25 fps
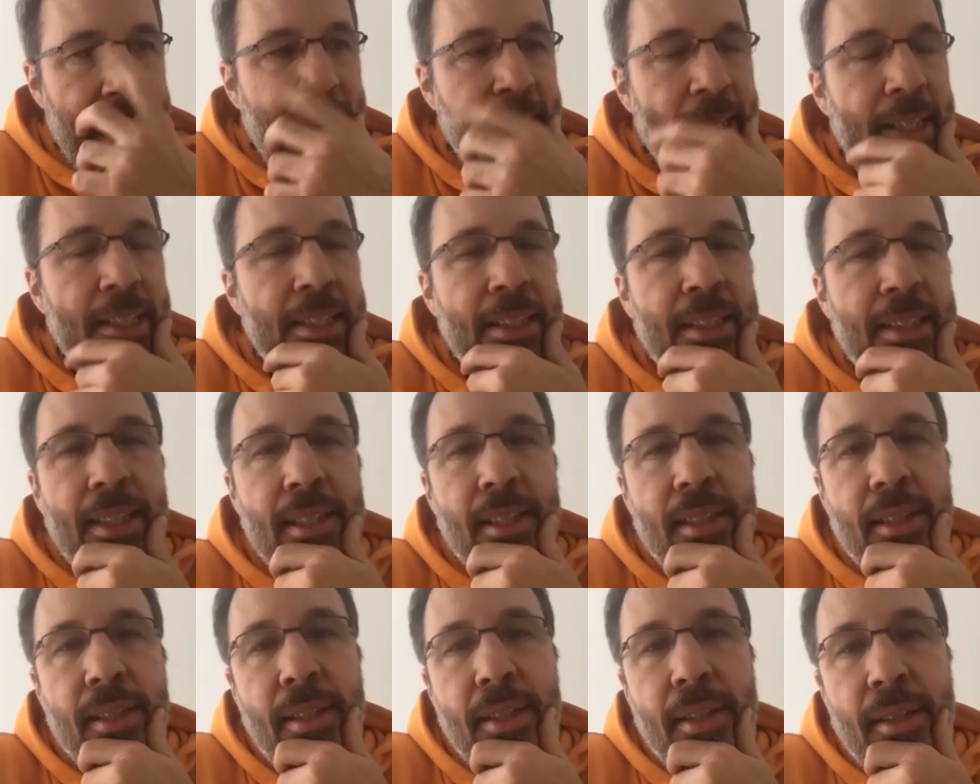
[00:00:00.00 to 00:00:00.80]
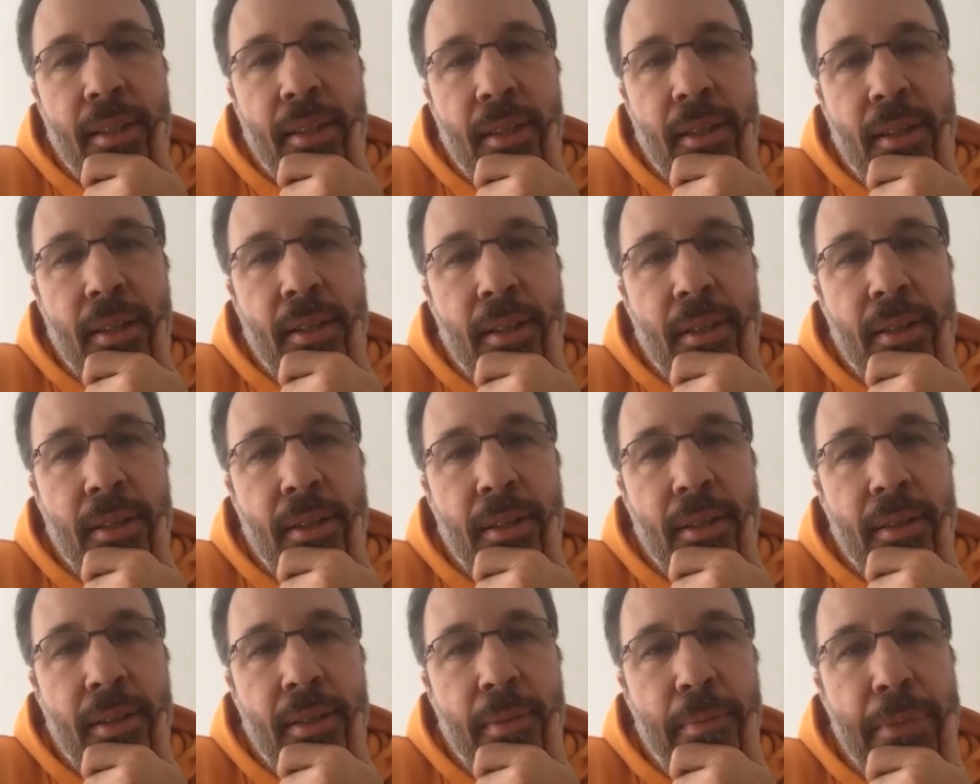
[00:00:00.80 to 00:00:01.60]
think that
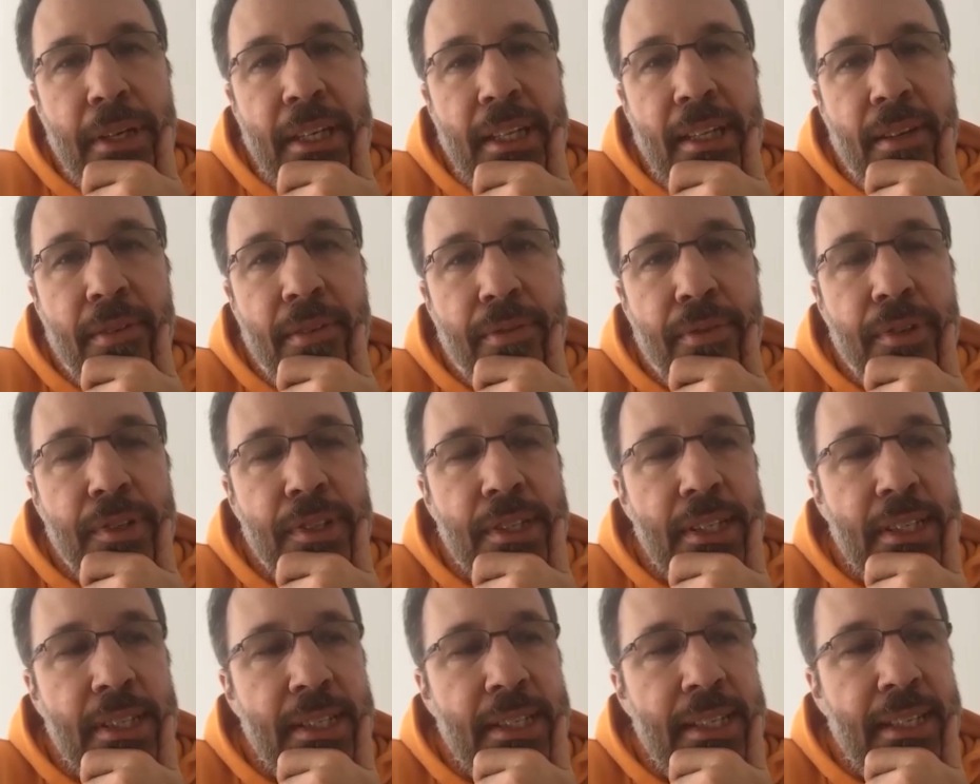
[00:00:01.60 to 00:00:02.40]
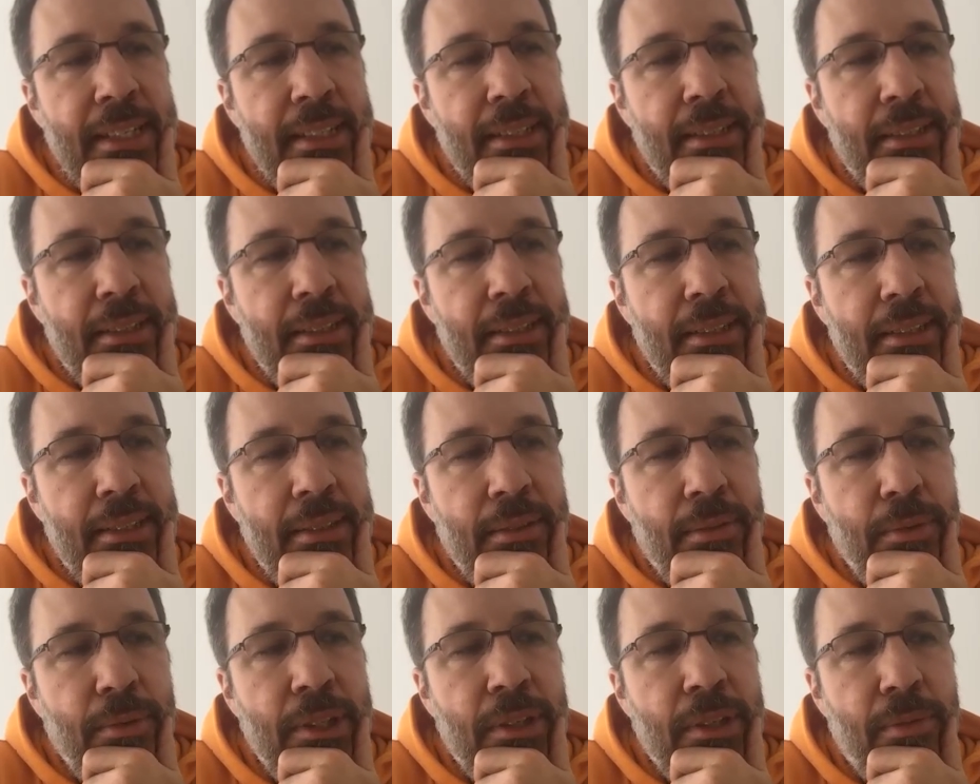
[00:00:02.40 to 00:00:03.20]
the big difference is that
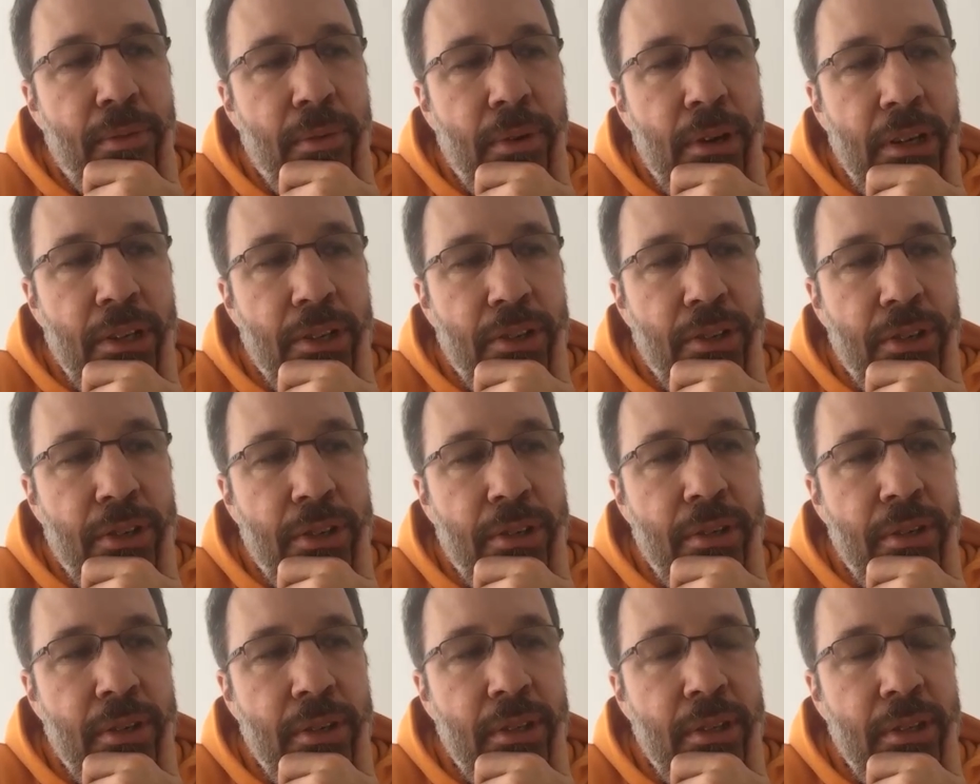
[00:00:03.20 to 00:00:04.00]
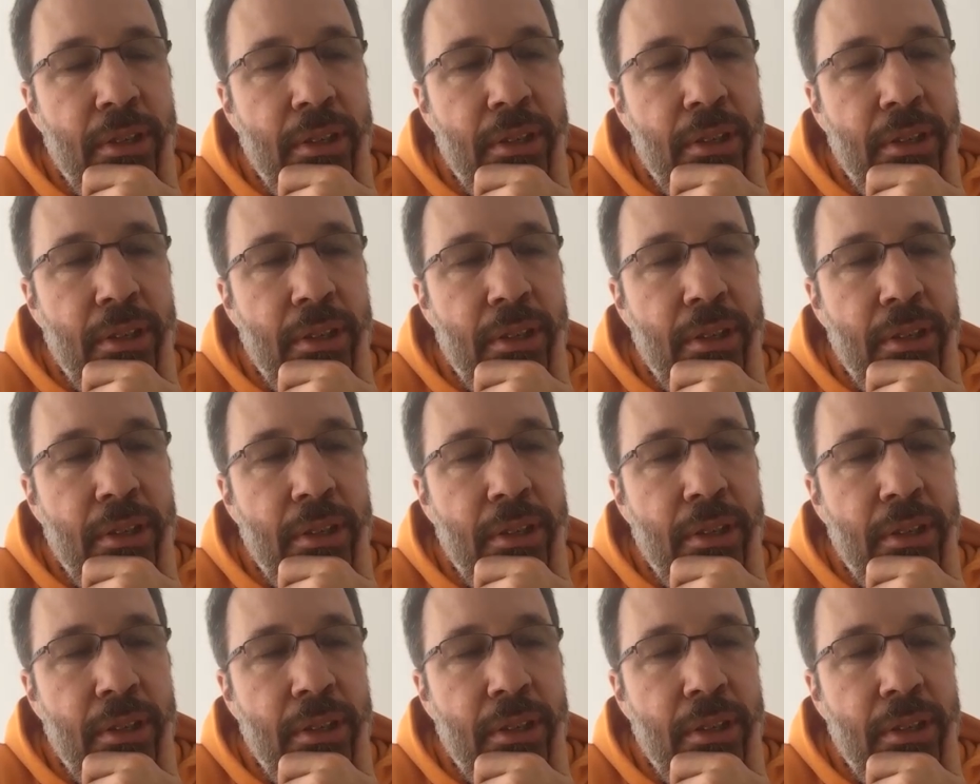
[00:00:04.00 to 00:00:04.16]
with Roger,